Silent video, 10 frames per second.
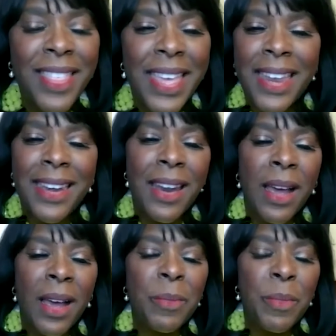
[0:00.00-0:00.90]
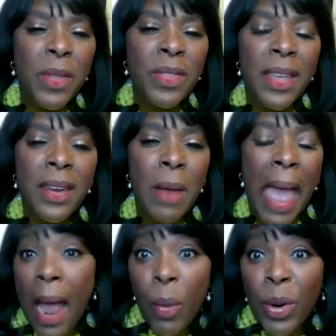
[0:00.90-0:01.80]
than
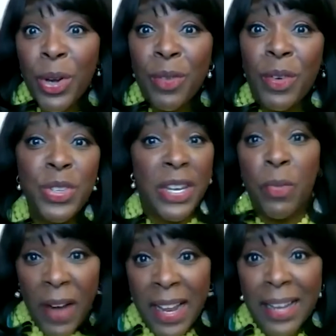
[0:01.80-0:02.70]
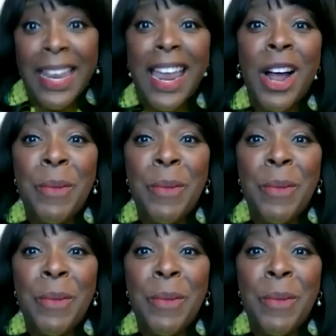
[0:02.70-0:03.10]
Howard University, frankly.